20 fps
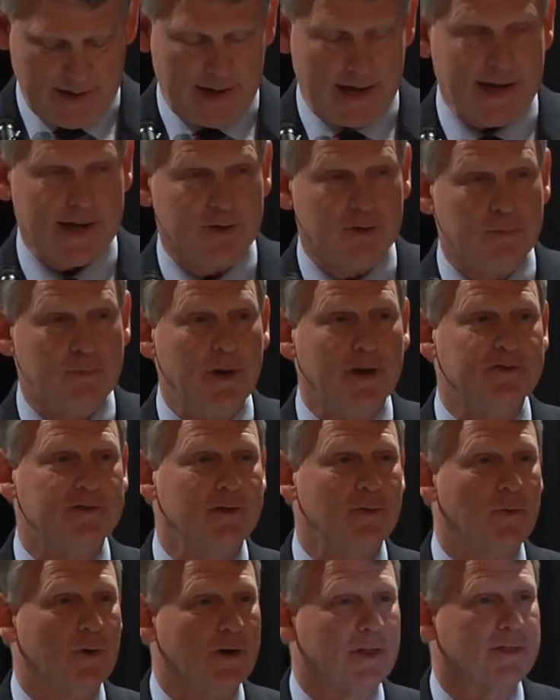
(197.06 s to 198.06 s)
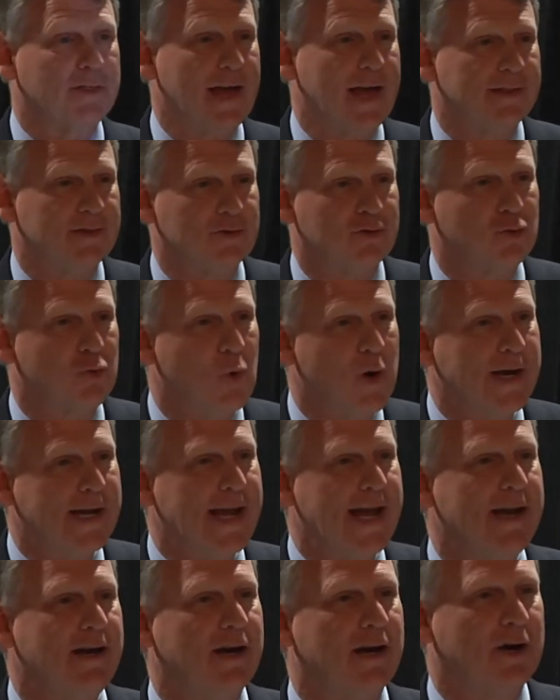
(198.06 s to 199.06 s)
I especially want to thank the
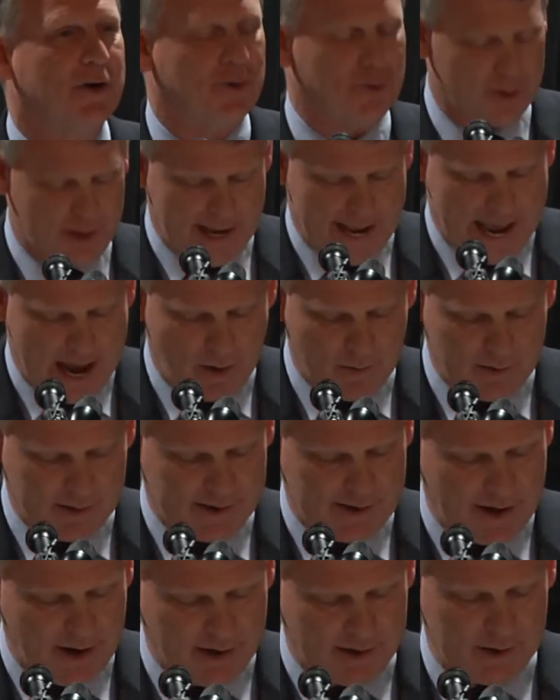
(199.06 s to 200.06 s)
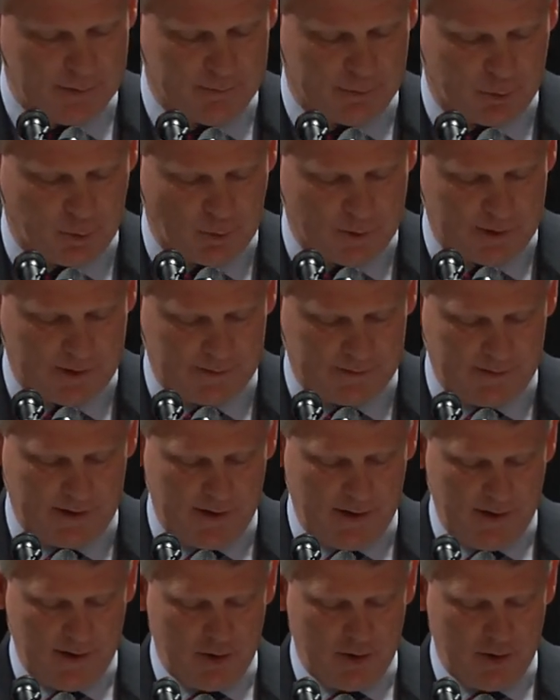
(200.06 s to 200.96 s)
2,800 Howard County employees